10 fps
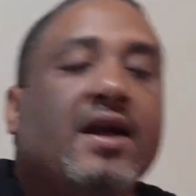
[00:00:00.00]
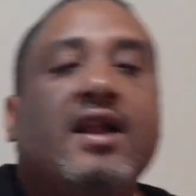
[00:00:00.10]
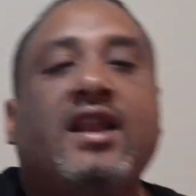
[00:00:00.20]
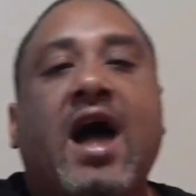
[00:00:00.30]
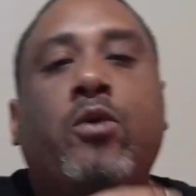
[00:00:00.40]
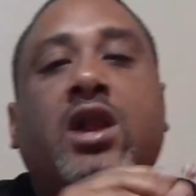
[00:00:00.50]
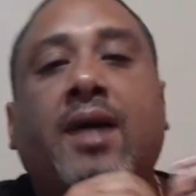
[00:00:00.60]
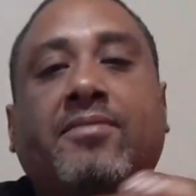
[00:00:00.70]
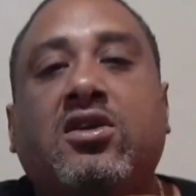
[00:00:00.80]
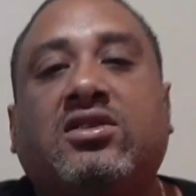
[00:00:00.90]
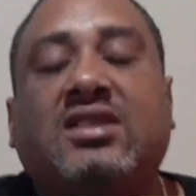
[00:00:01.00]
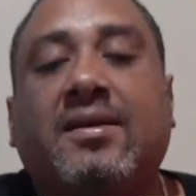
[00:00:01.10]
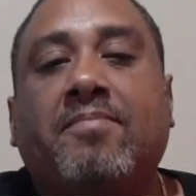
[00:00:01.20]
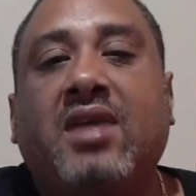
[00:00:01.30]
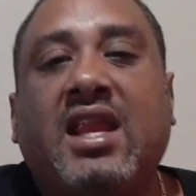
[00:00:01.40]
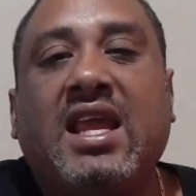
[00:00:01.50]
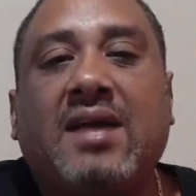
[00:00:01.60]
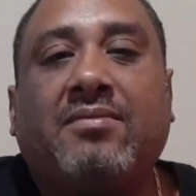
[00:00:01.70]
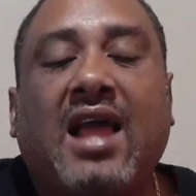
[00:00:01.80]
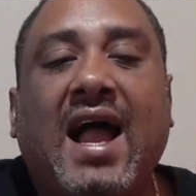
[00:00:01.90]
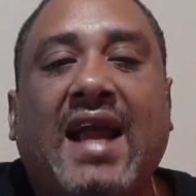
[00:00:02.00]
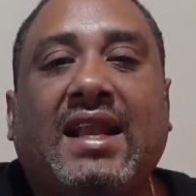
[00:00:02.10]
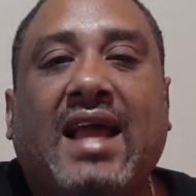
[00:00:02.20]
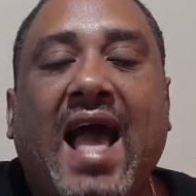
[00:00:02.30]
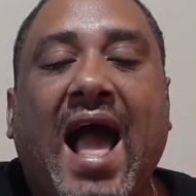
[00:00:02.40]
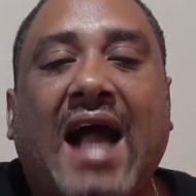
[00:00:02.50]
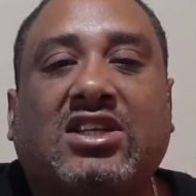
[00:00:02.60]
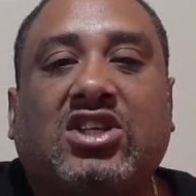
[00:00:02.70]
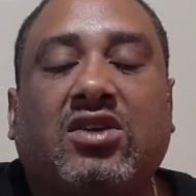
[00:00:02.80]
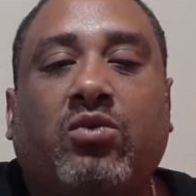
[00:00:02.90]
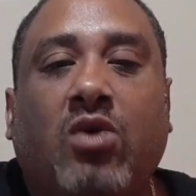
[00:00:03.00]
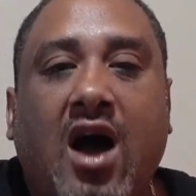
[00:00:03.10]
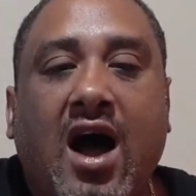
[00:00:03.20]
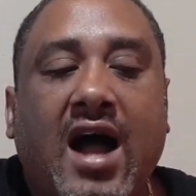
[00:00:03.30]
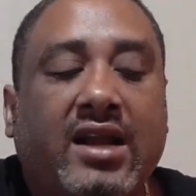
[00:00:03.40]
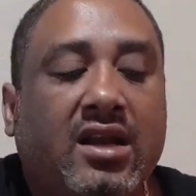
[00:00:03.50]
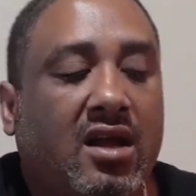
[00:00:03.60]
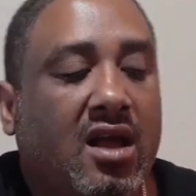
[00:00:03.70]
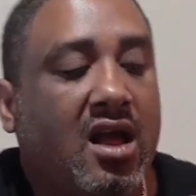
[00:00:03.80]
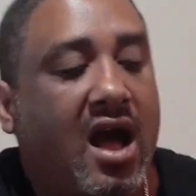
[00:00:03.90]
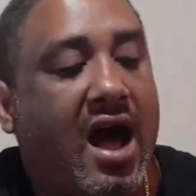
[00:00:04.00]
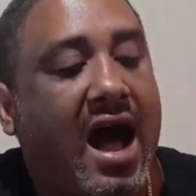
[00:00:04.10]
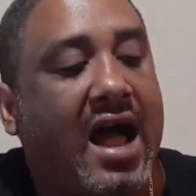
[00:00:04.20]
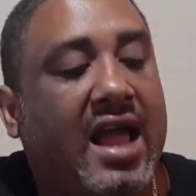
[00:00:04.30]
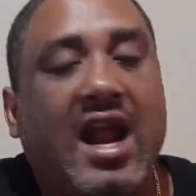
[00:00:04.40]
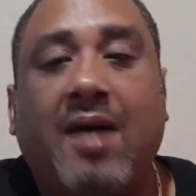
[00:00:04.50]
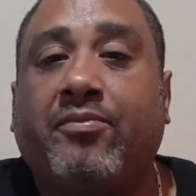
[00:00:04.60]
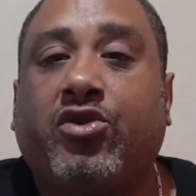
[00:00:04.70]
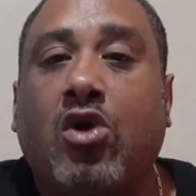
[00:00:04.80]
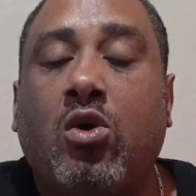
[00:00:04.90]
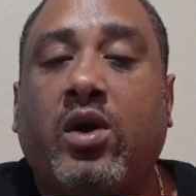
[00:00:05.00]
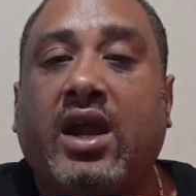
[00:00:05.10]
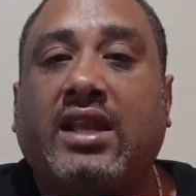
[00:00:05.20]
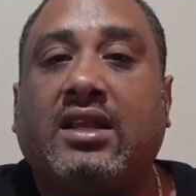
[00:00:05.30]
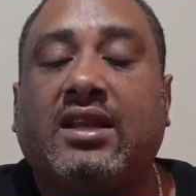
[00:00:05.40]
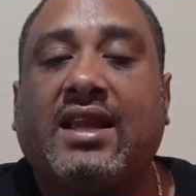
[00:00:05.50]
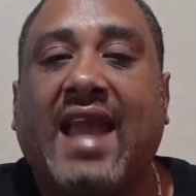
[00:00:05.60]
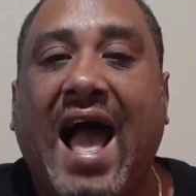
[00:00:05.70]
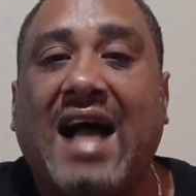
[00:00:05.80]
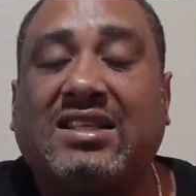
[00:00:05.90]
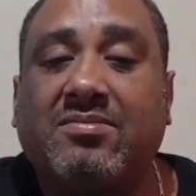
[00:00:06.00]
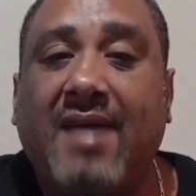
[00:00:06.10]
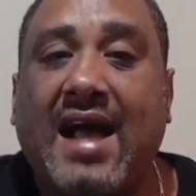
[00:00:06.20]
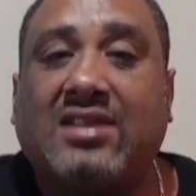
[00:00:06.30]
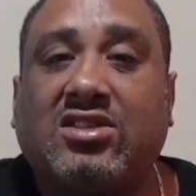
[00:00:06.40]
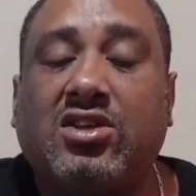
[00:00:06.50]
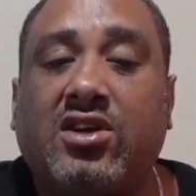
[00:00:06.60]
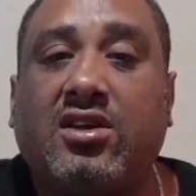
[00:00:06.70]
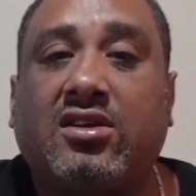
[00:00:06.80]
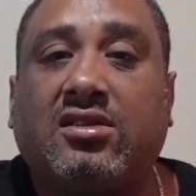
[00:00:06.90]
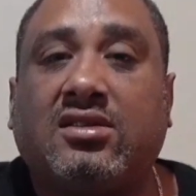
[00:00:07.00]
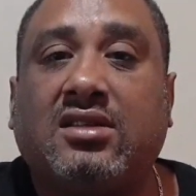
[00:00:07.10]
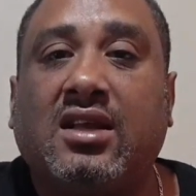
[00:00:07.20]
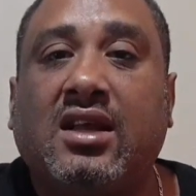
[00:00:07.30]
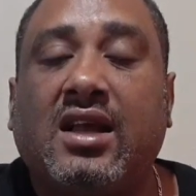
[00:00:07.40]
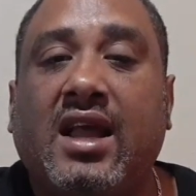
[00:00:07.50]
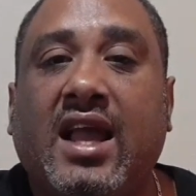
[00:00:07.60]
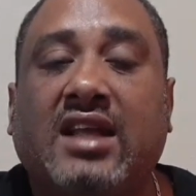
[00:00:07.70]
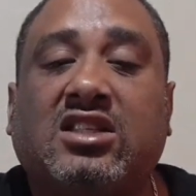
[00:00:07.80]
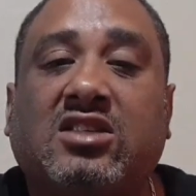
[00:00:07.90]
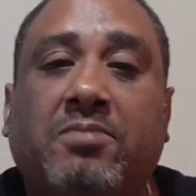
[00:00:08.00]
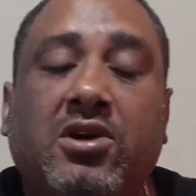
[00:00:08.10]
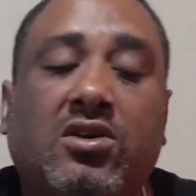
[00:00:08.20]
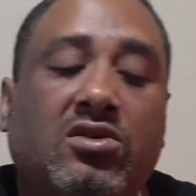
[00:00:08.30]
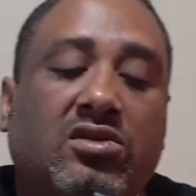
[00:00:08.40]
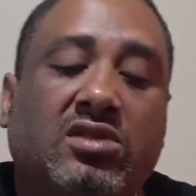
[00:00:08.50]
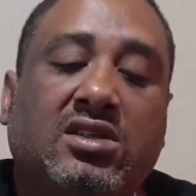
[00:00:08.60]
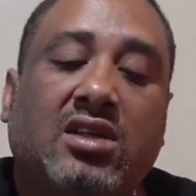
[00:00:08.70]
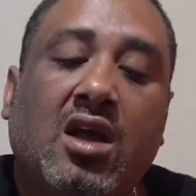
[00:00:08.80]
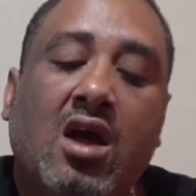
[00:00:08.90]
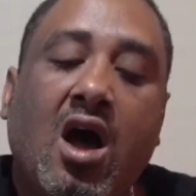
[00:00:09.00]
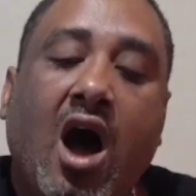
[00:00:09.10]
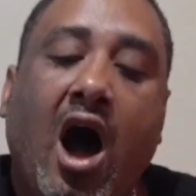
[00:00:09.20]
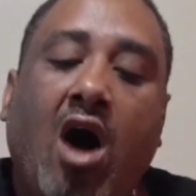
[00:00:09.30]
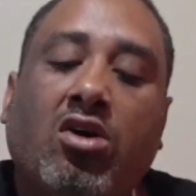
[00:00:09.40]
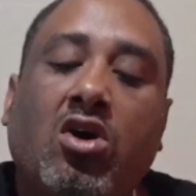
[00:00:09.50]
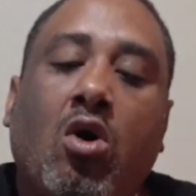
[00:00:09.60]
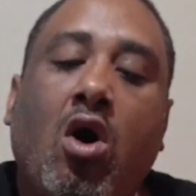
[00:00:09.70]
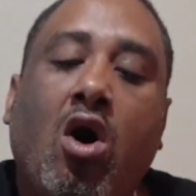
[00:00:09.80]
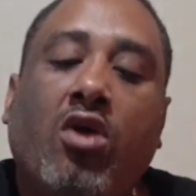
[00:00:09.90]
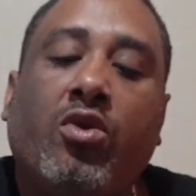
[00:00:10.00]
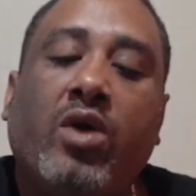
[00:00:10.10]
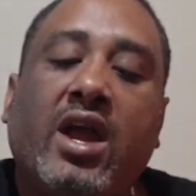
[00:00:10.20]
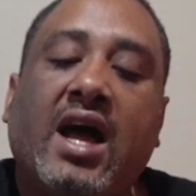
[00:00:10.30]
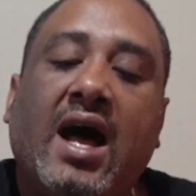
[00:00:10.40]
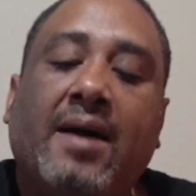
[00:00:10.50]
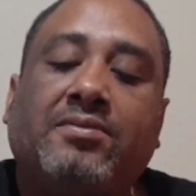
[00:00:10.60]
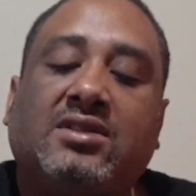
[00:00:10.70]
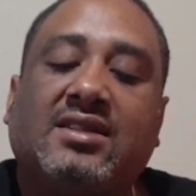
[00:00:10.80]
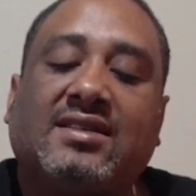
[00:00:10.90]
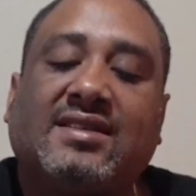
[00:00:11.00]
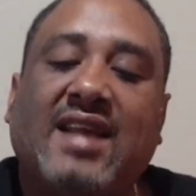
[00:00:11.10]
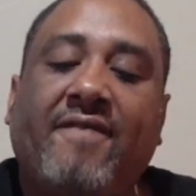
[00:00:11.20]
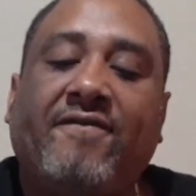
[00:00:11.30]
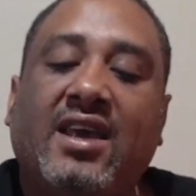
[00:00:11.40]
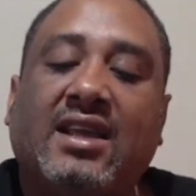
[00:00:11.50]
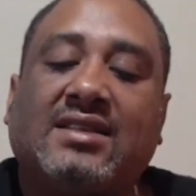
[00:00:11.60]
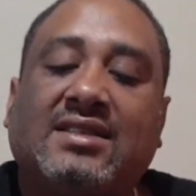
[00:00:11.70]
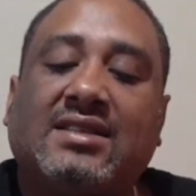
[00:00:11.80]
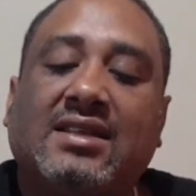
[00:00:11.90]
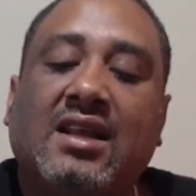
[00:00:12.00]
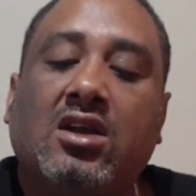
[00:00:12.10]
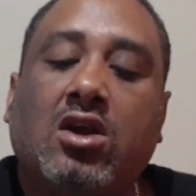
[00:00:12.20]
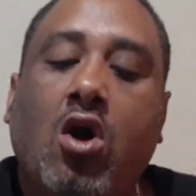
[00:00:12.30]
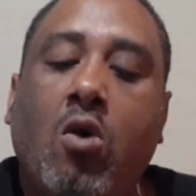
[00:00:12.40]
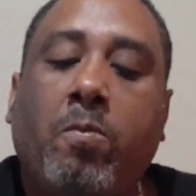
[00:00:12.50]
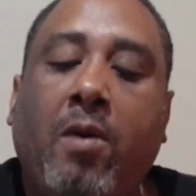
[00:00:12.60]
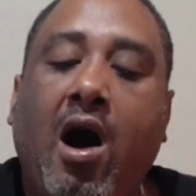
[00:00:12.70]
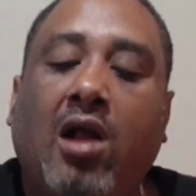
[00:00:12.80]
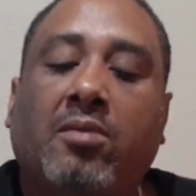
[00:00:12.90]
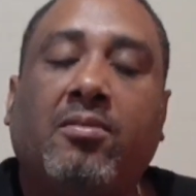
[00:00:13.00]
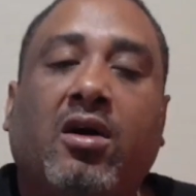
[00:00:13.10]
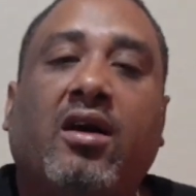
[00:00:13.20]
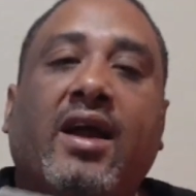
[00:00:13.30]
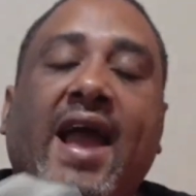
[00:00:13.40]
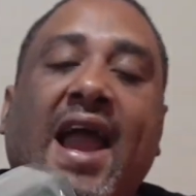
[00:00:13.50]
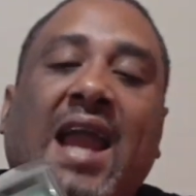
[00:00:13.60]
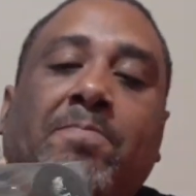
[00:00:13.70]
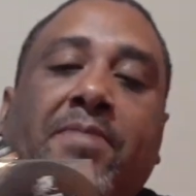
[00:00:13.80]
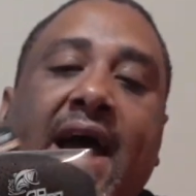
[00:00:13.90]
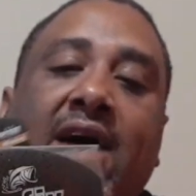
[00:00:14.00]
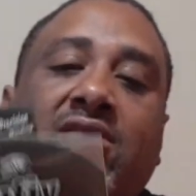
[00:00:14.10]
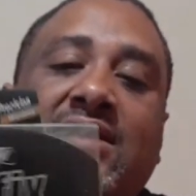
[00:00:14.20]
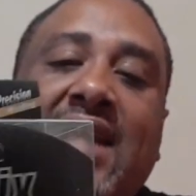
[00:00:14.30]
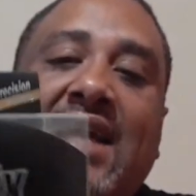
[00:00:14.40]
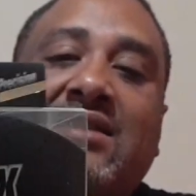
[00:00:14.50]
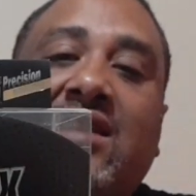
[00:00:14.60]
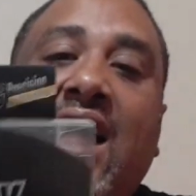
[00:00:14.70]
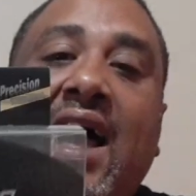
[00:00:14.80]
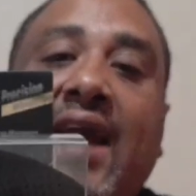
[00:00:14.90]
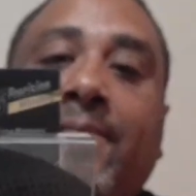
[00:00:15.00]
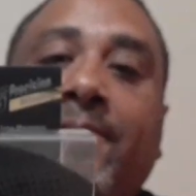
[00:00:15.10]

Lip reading: Now when I'm using a medium light action rod and I'm throwing Castmasters and spoons, I'll go all the way up to Suffix copolymer 8-pound test line.